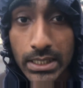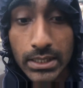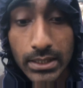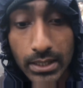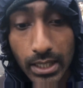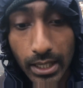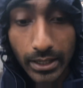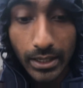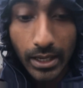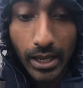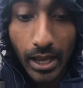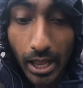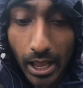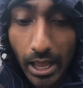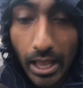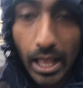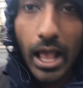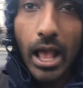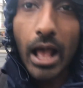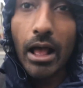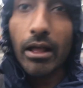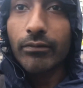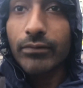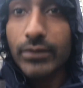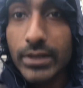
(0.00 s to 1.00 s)
Like I
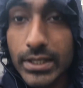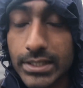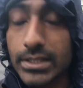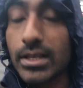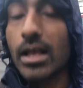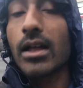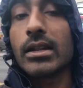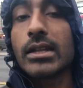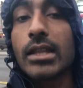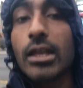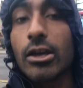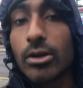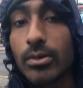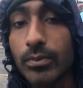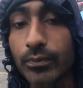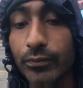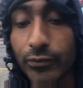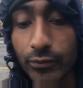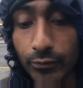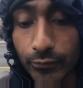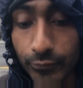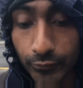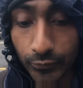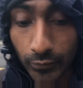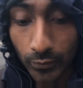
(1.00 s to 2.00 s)
had these
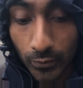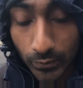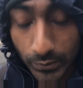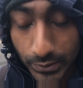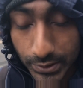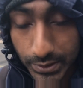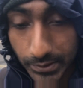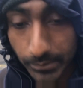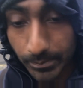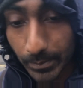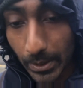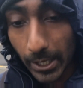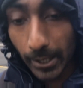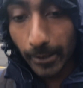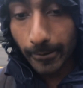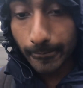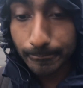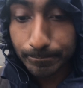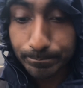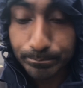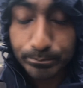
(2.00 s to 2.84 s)
unhelpful thoughts about